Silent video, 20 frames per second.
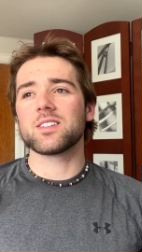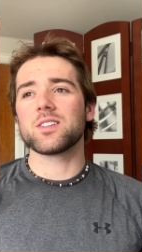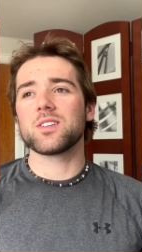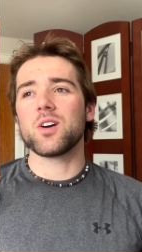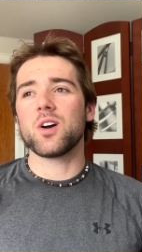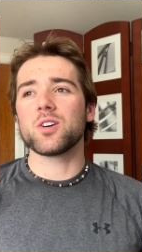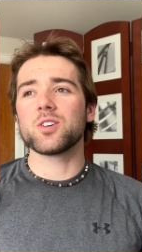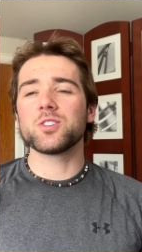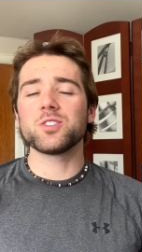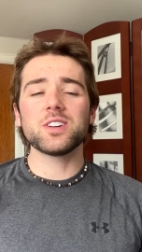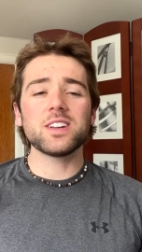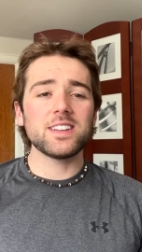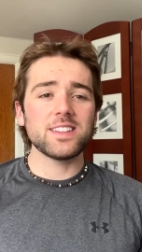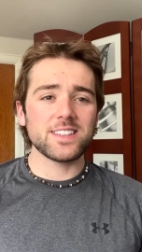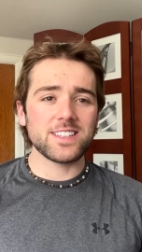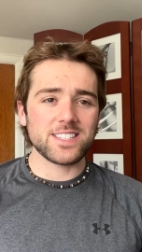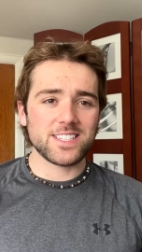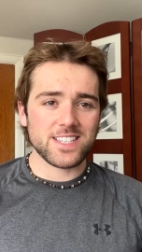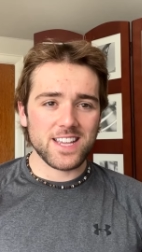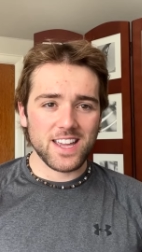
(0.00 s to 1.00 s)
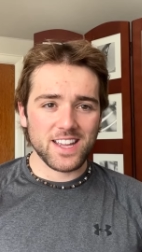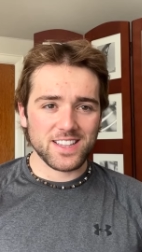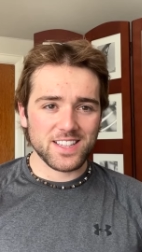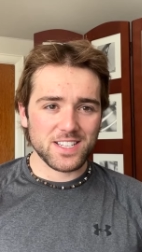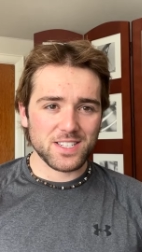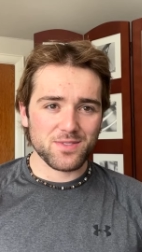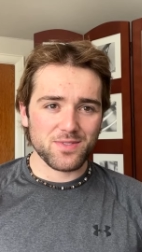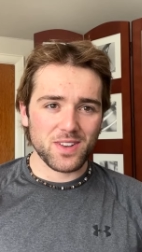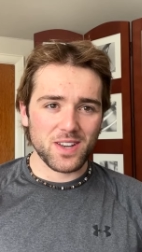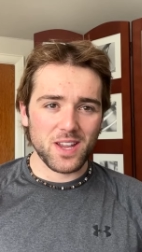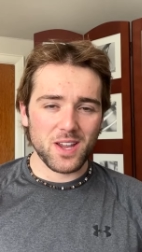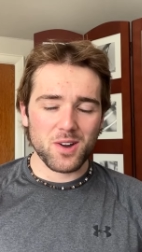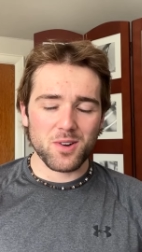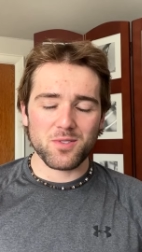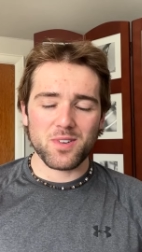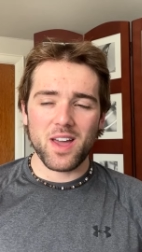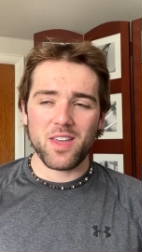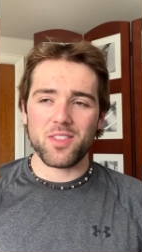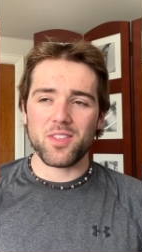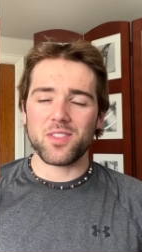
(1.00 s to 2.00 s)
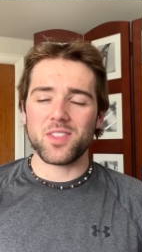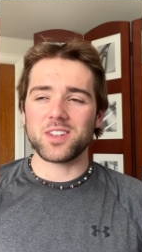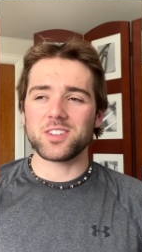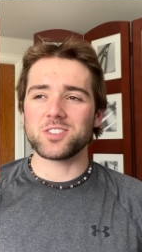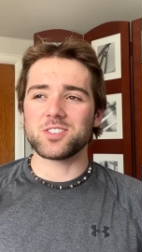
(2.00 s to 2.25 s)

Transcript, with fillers: concretely say in this video rather than